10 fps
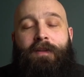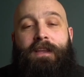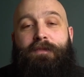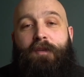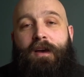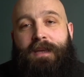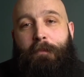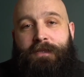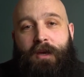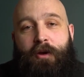For this first
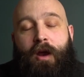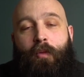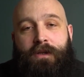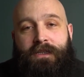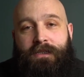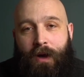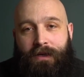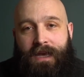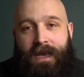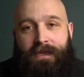episode, I wanted to
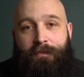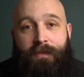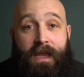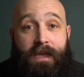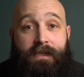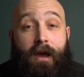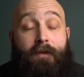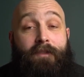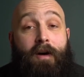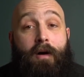ask Kate some things
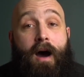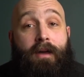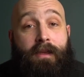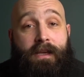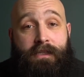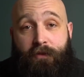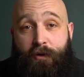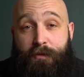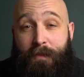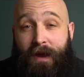I felt other
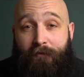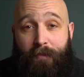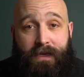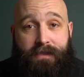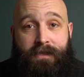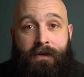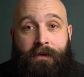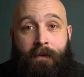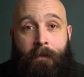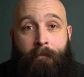interviewers may have missed.
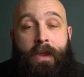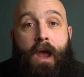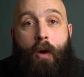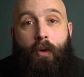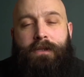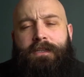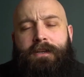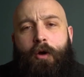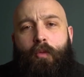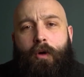I wanted
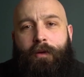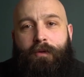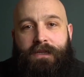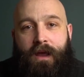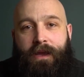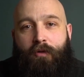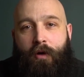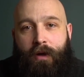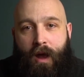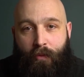to know what it was like
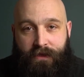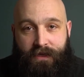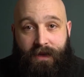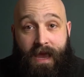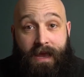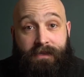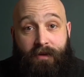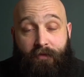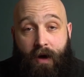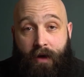growing up with Sir Ken as
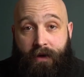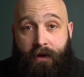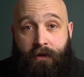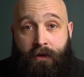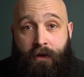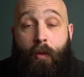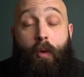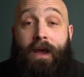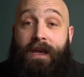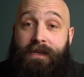her father,
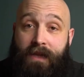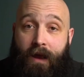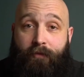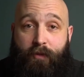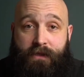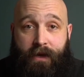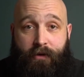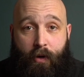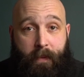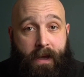what his life was
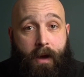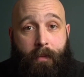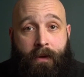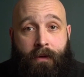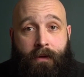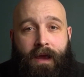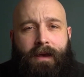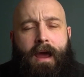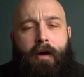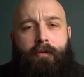like growing up,
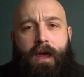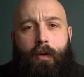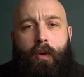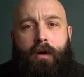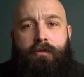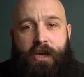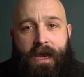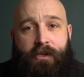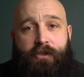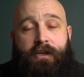and how their world
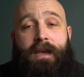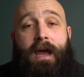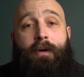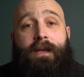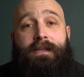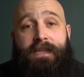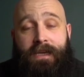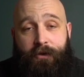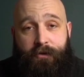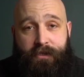changed and how it
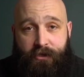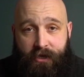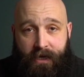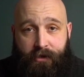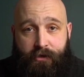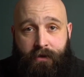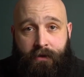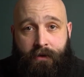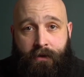continues to change.